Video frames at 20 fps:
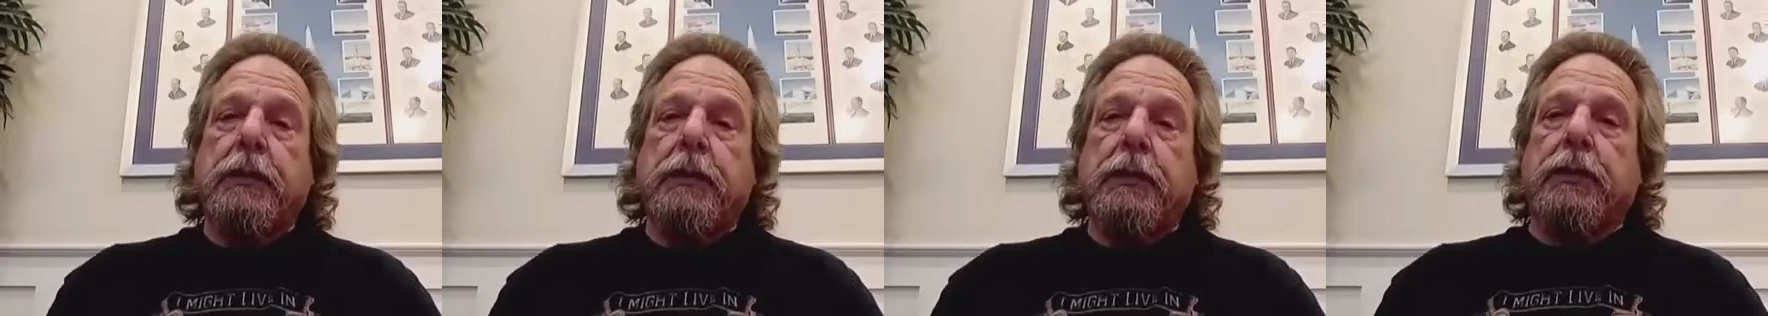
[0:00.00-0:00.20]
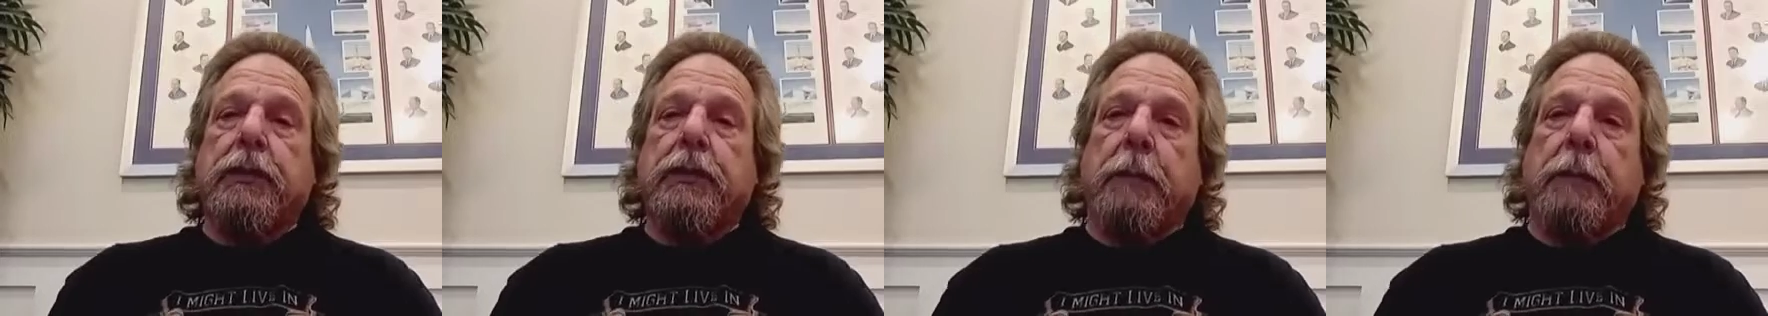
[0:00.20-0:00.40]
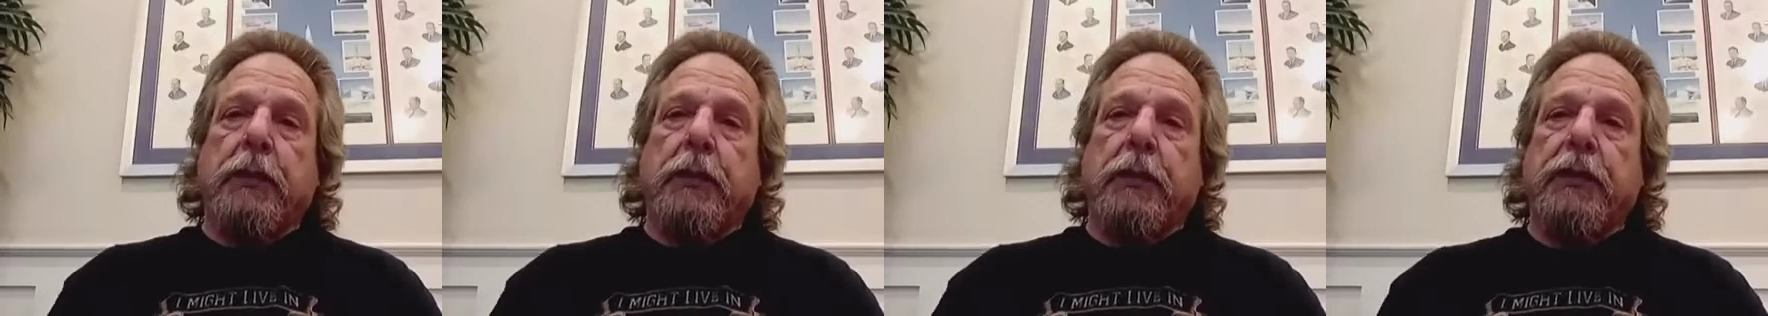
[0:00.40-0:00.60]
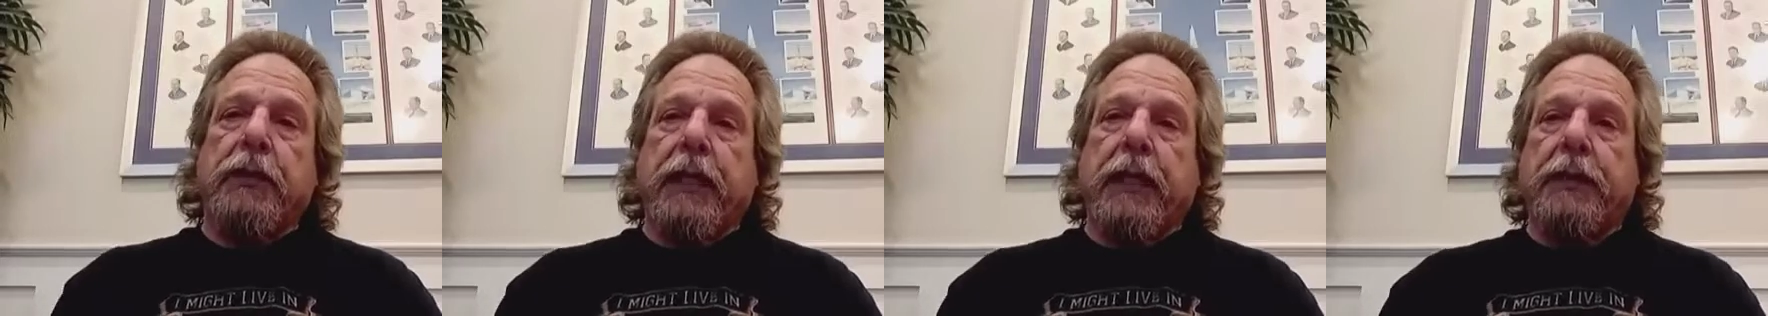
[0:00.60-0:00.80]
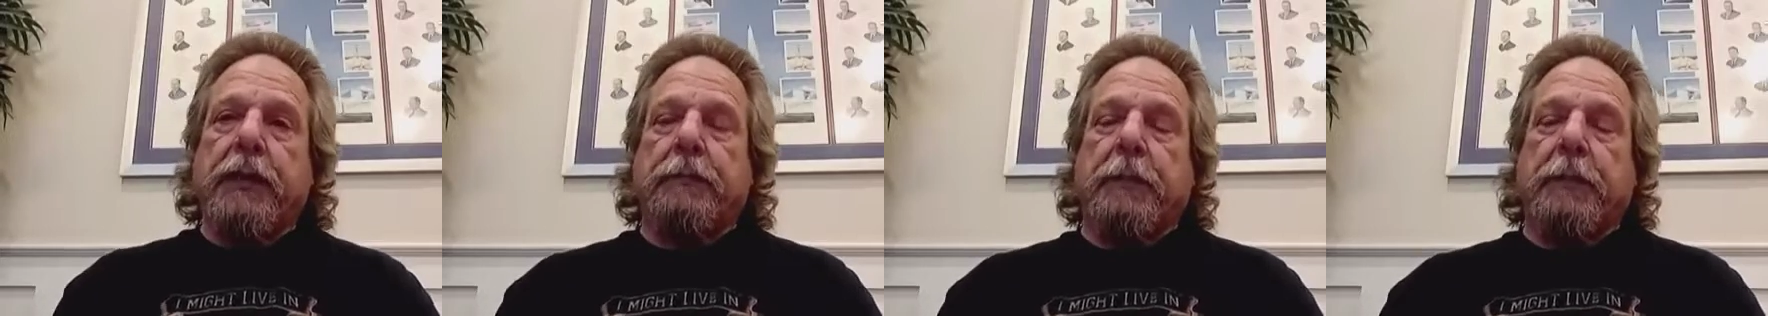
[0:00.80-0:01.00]
So I pulled
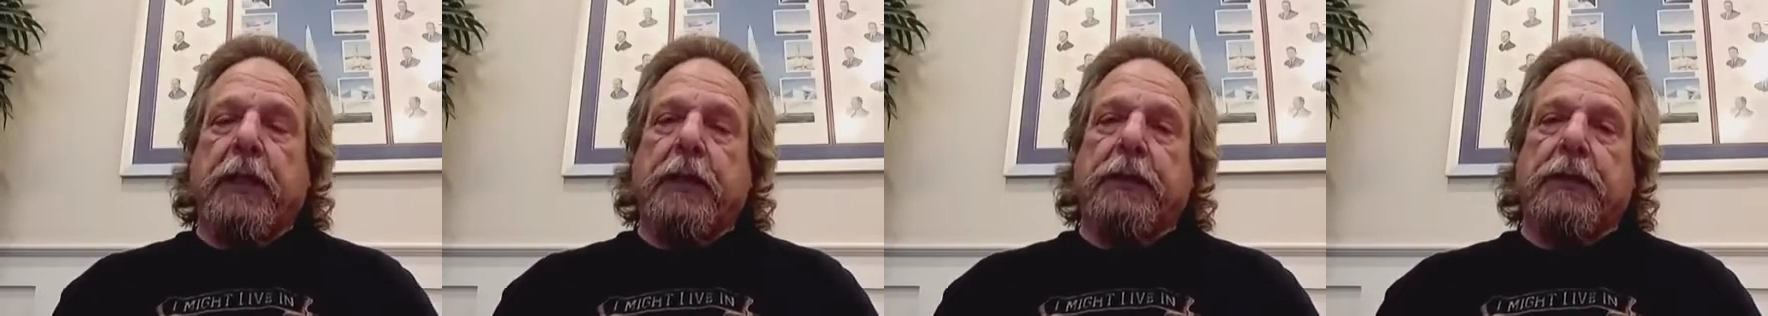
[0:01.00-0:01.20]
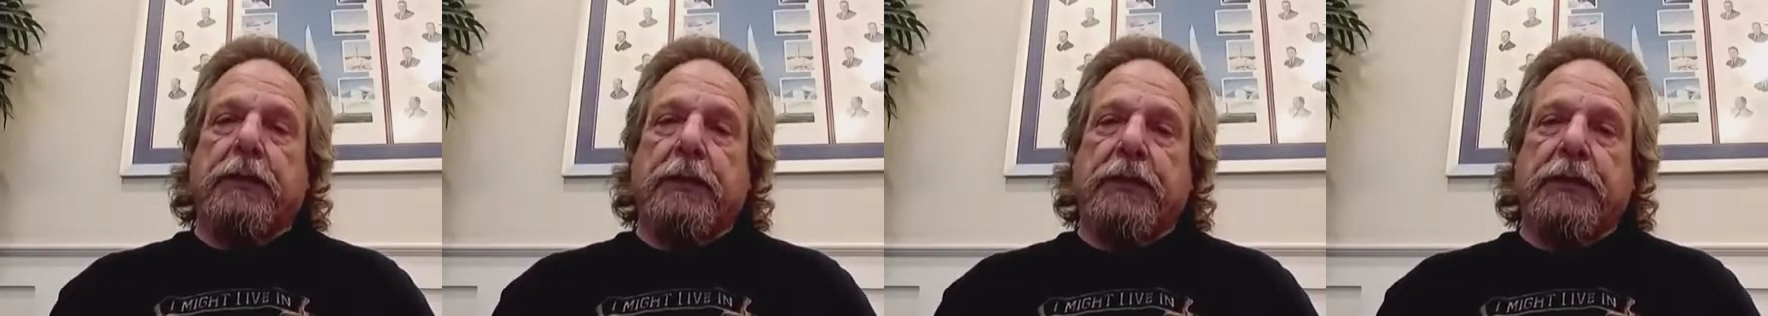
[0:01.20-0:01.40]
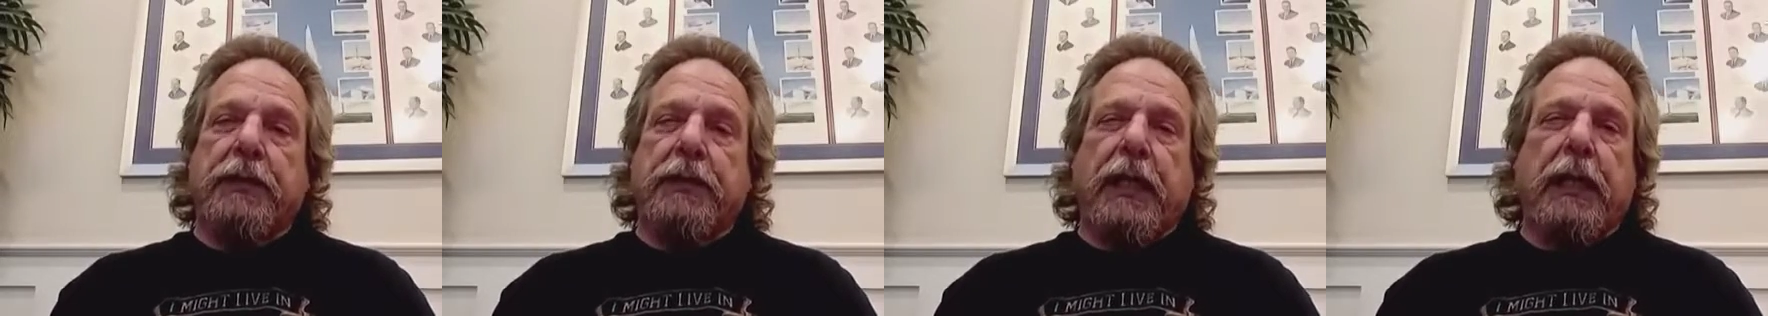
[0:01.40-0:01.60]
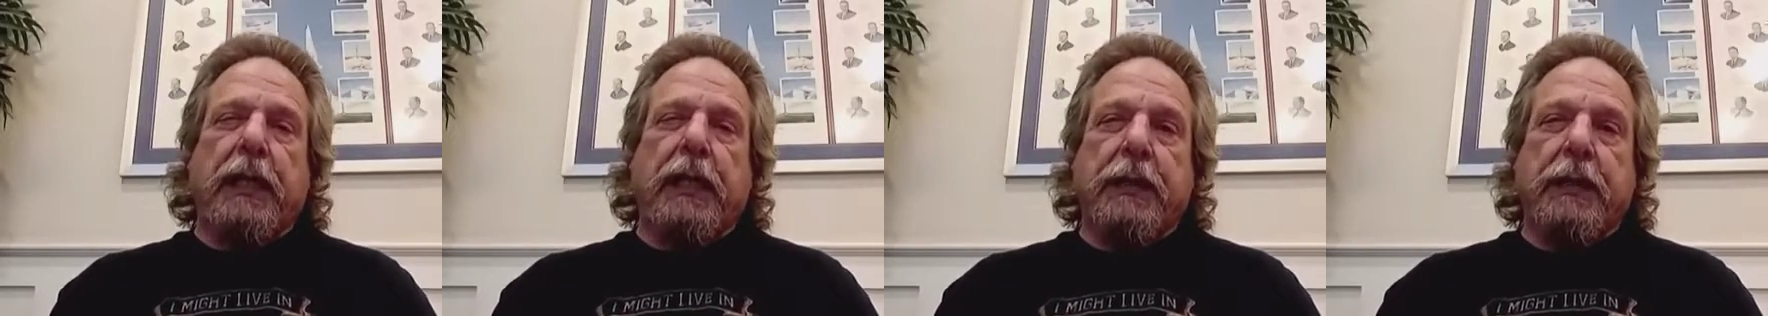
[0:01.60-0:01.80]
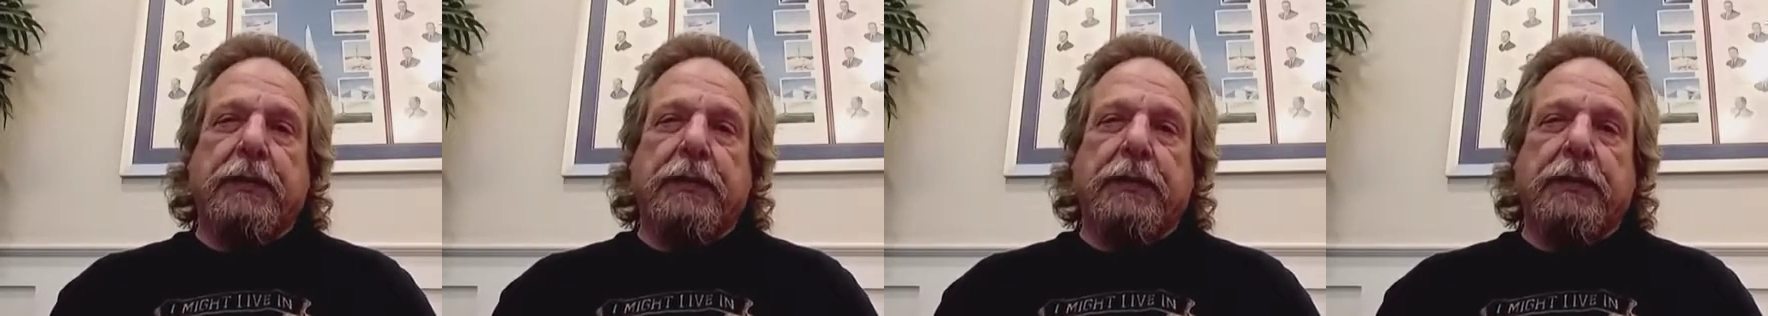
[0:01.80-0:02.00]
that inspector
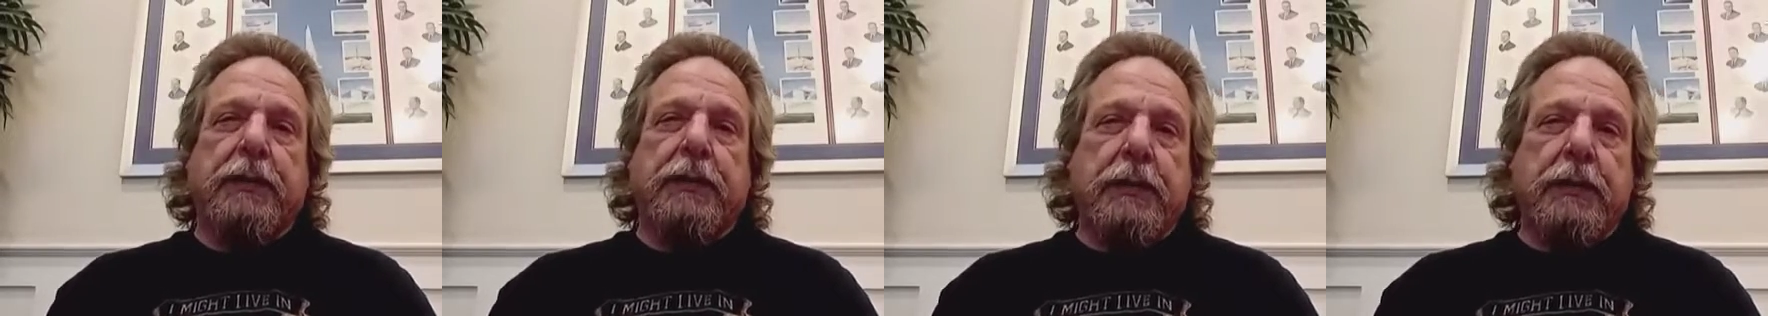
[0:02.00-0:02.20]
aside and I said,